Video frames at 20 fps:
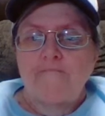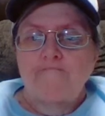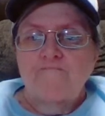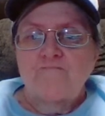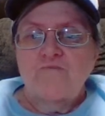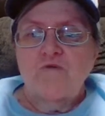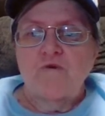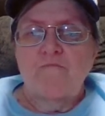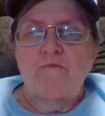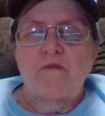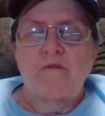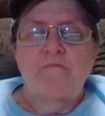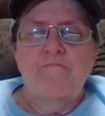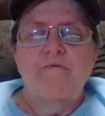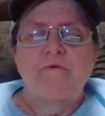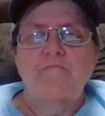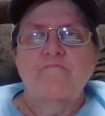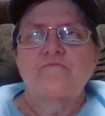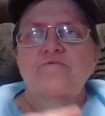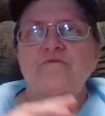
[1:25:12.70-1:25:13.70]
So many
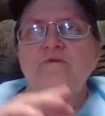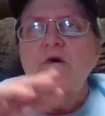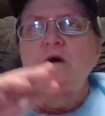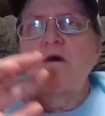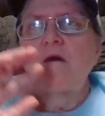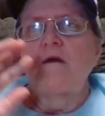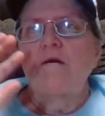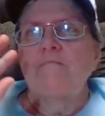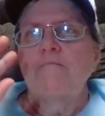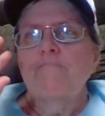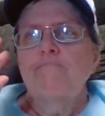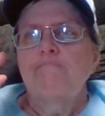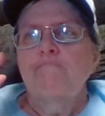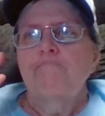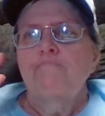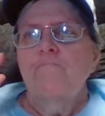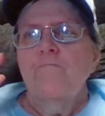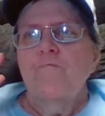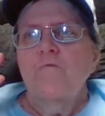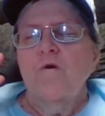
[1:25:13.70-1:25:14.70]
people say,
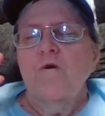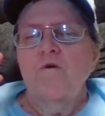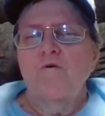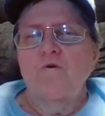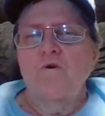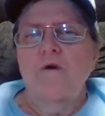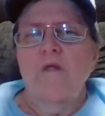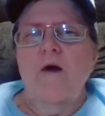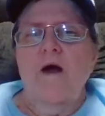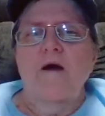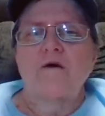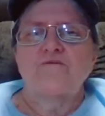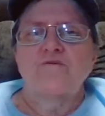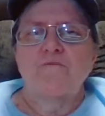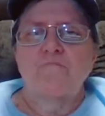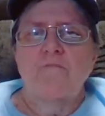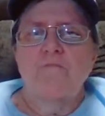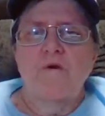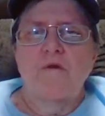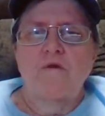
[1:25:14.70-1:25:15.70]
like, you could ask
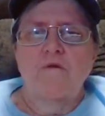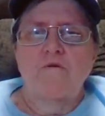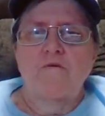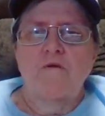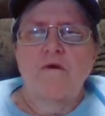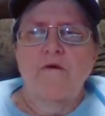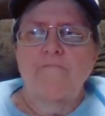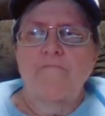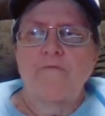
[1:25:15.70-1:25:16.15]
somebody in your life,